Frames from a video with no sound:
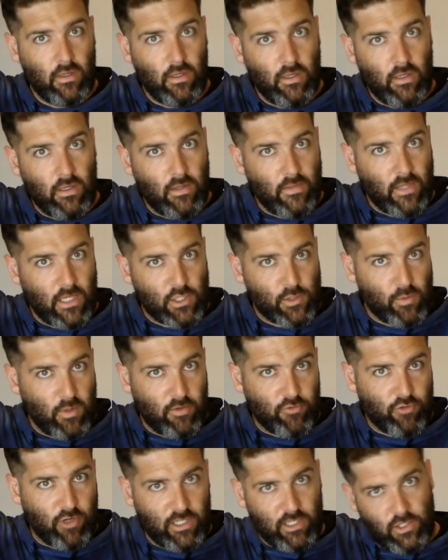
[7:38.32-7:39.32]
That's what I've
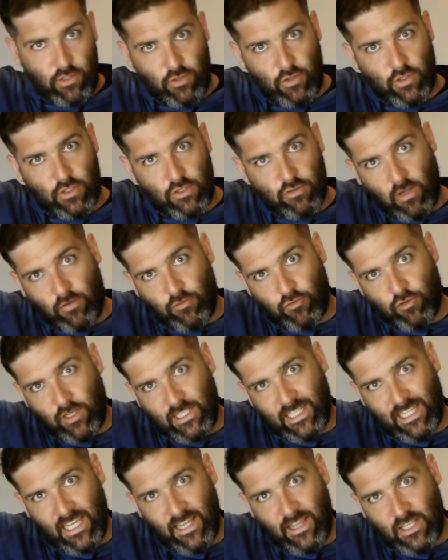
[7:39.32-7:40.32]
tried to do. I've tried to
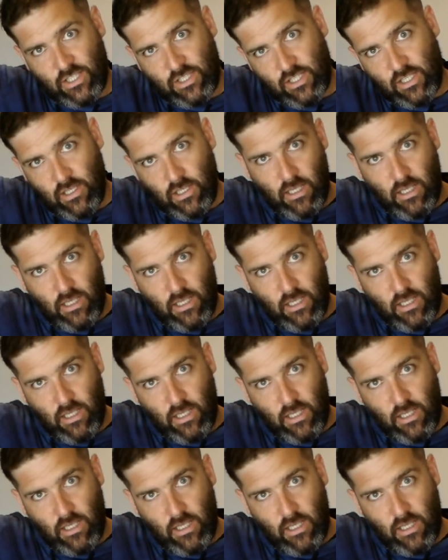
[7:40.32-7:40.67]
get this